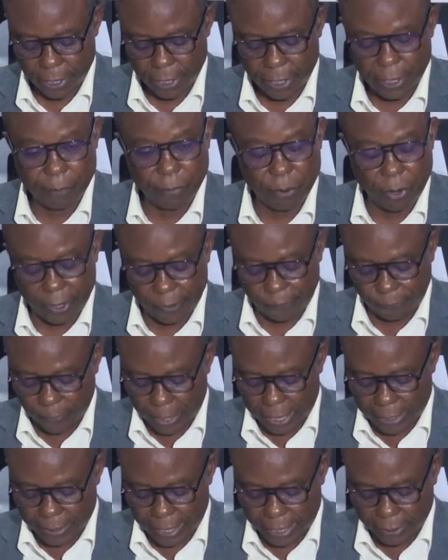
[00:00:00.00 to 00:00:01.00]
Ibori
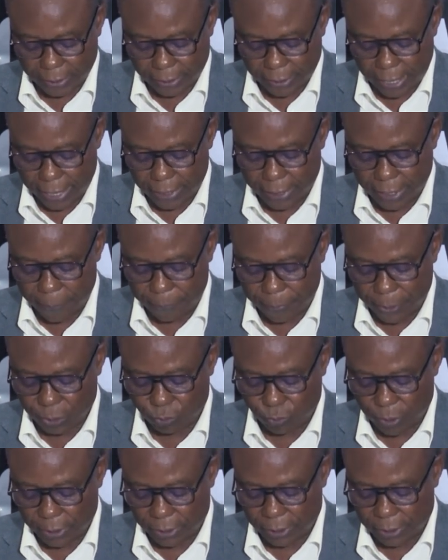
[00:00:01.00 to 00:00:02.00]
fled Nigeria in April
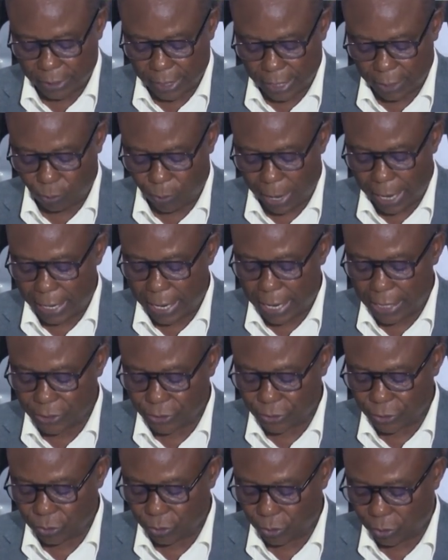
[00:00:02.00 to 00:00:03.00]
2010 while
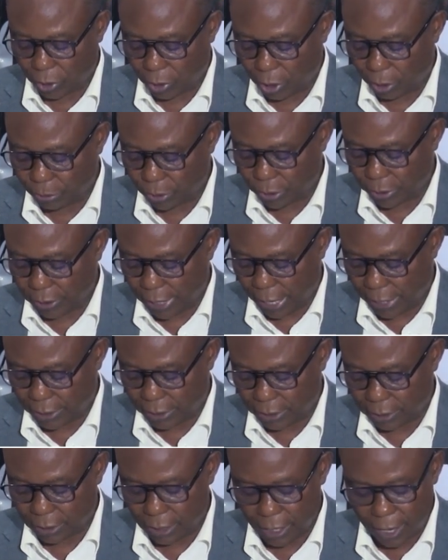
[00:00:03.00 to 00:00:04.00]
answering to corruption
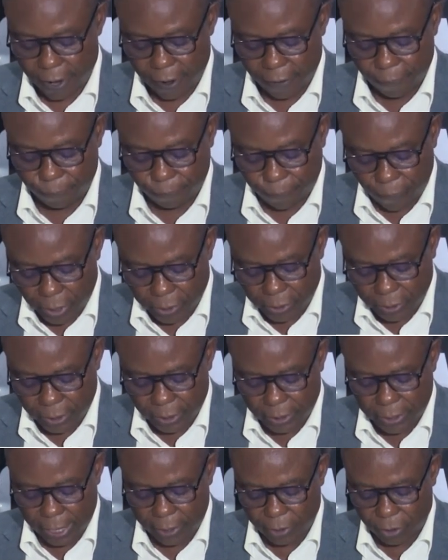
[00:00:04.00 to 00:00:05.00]
charges,
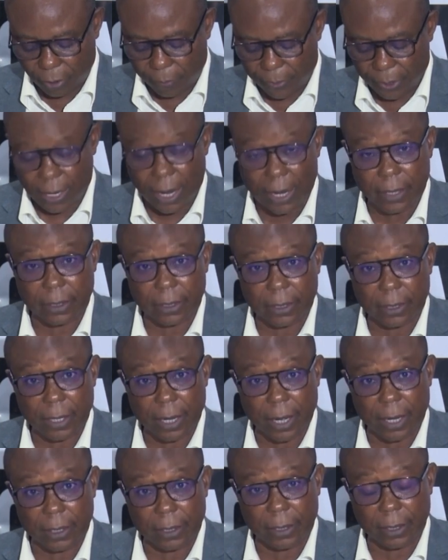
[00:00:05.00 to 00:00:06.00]
forcing the Economic
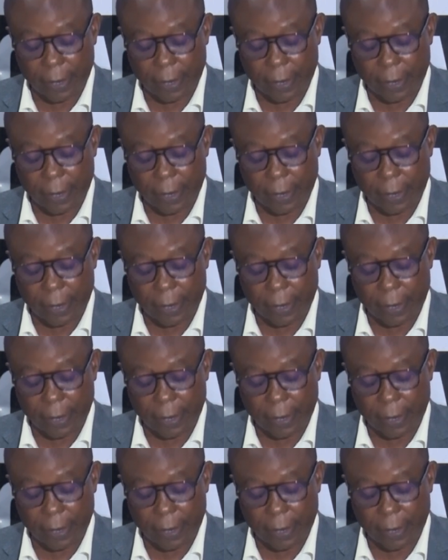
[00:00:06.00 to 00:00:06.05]
and